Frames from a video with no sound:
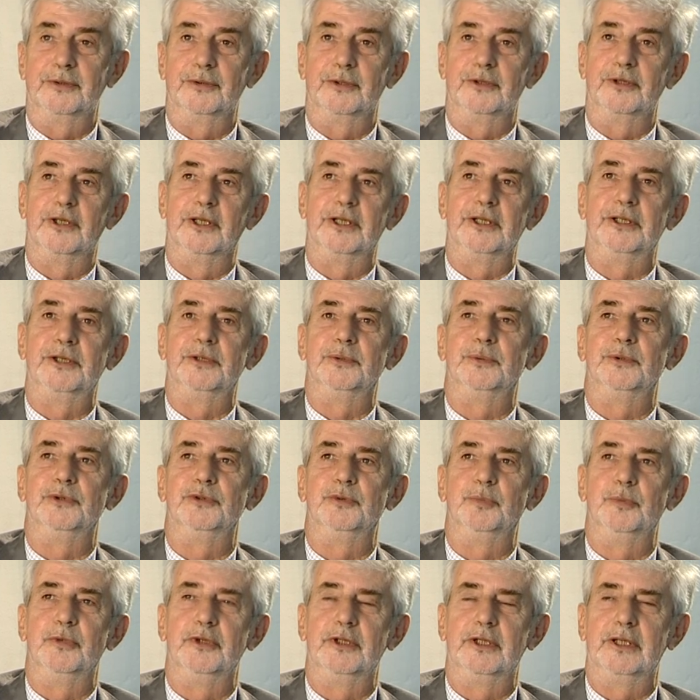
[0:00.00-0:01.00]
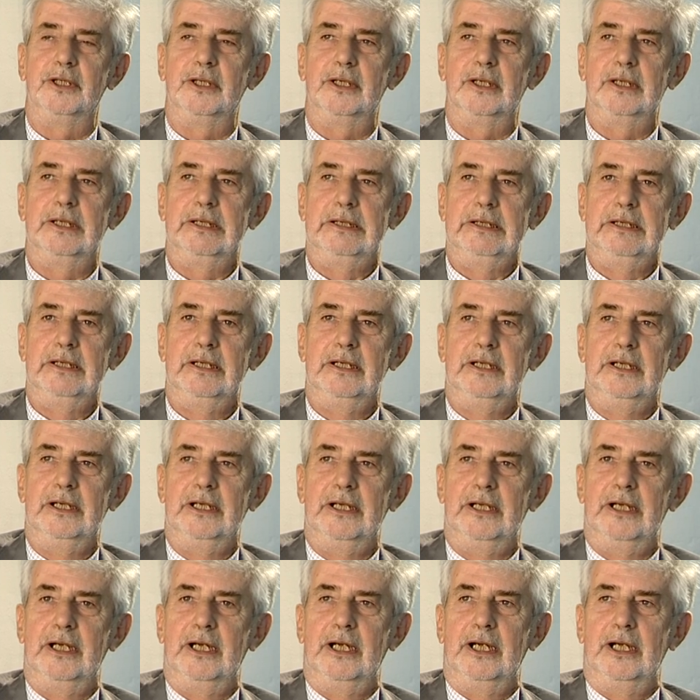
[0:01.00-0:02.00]
The data was being
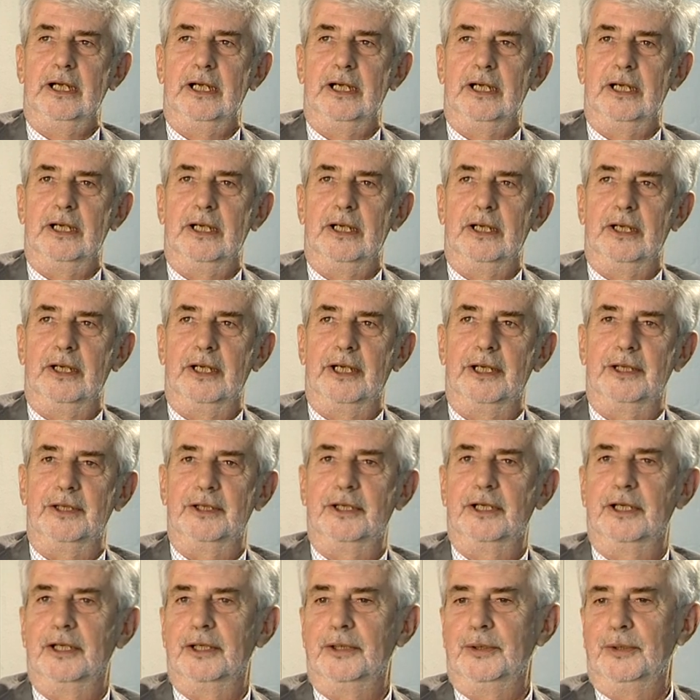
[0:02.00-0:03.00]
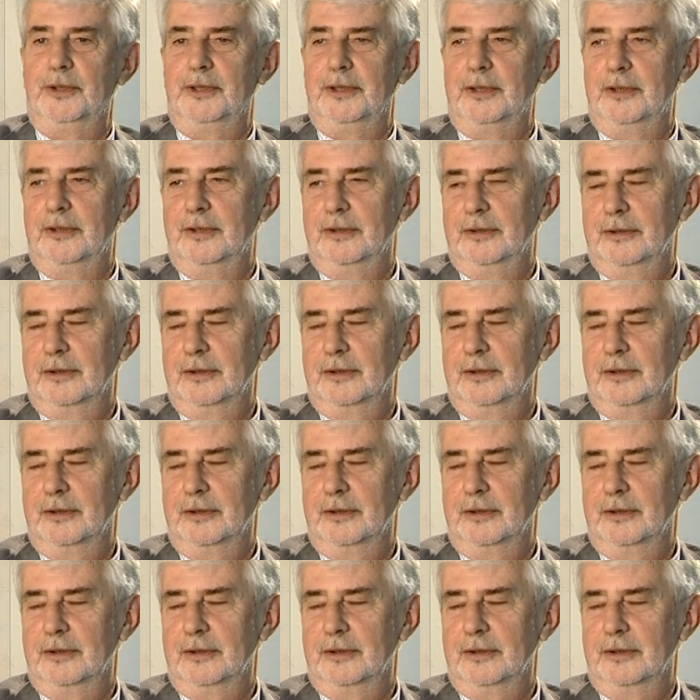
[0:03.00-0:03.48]
encoded